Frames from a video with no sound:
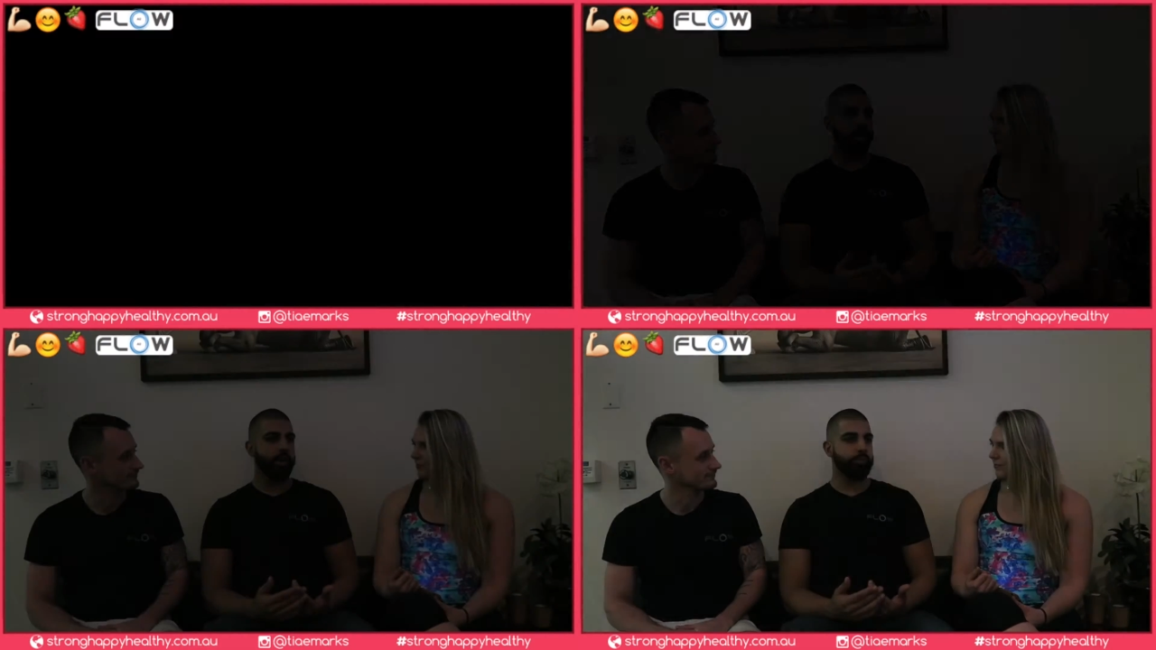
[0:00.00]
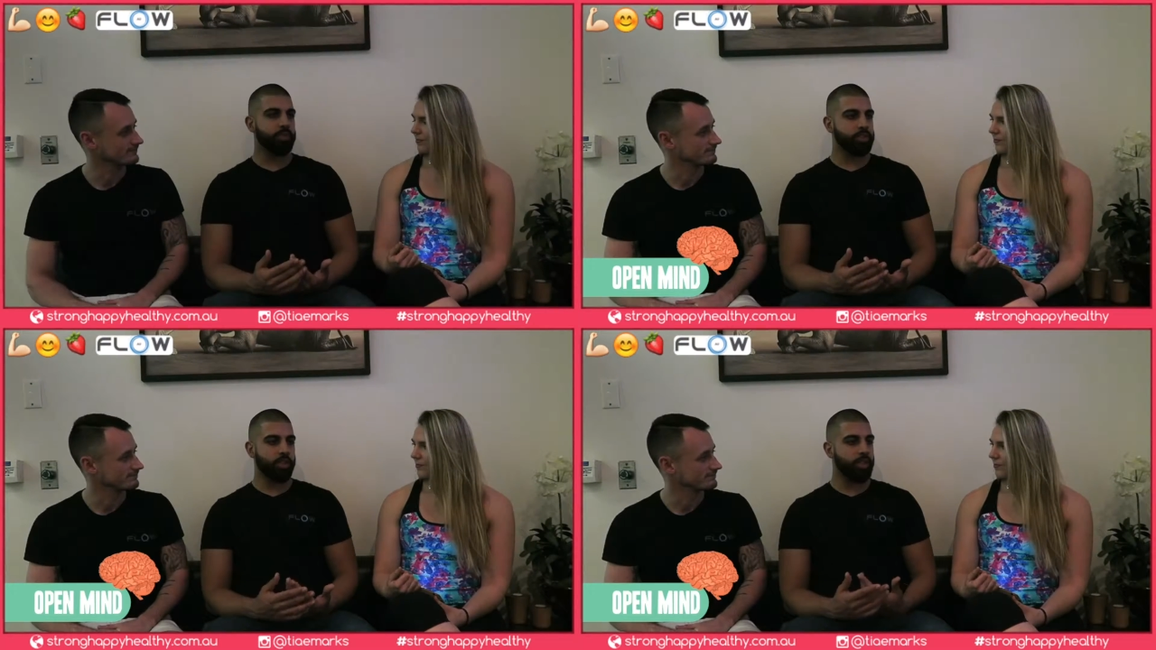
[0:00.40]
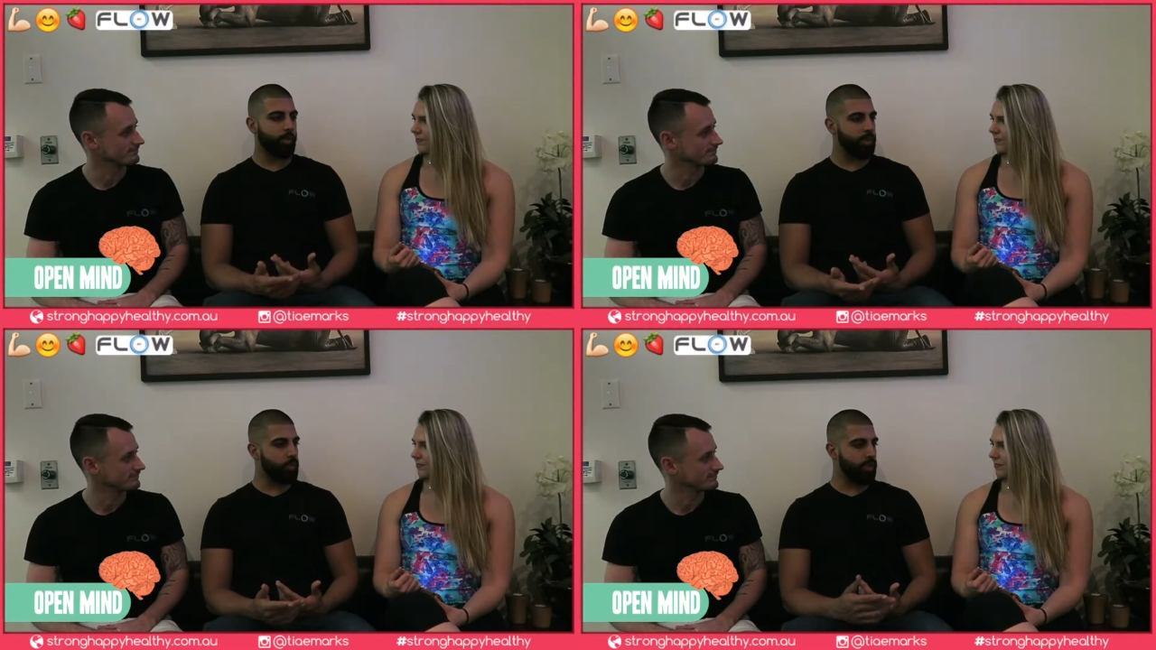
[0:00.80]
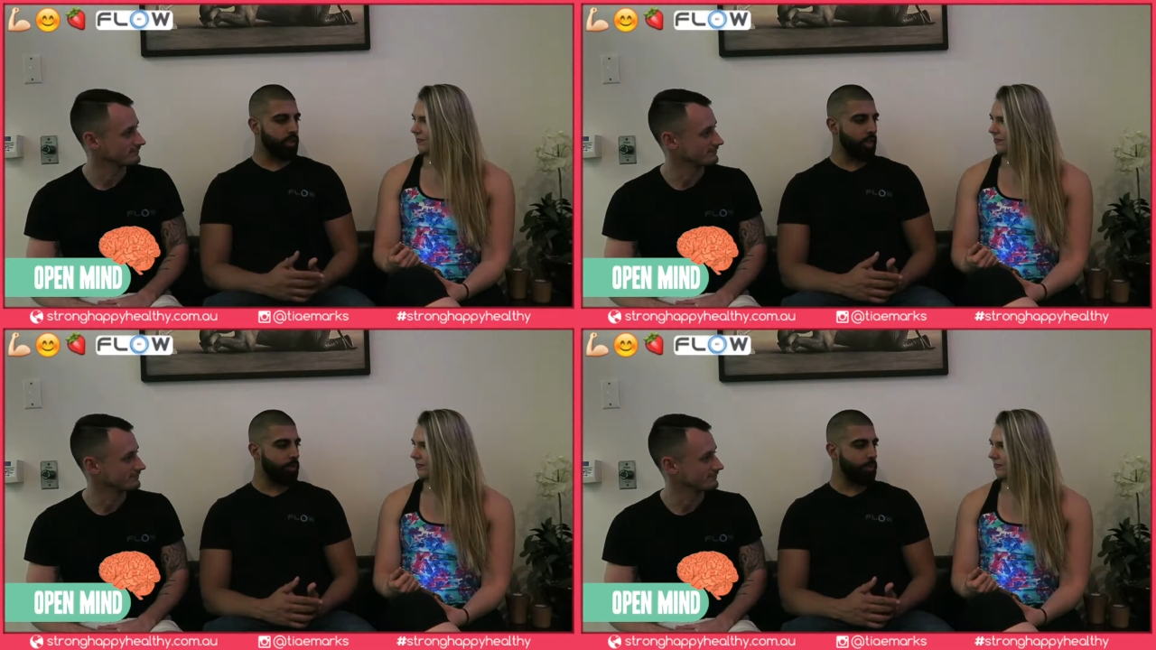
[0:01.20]
Speaker 1: Um, so come in with
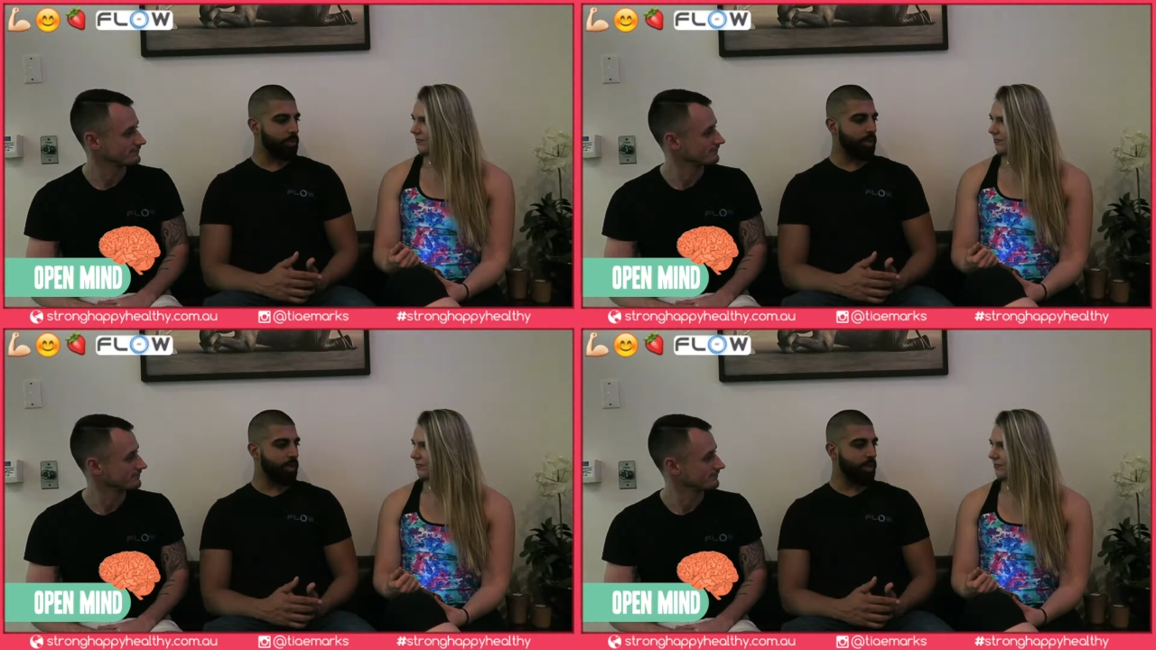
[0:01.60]
an open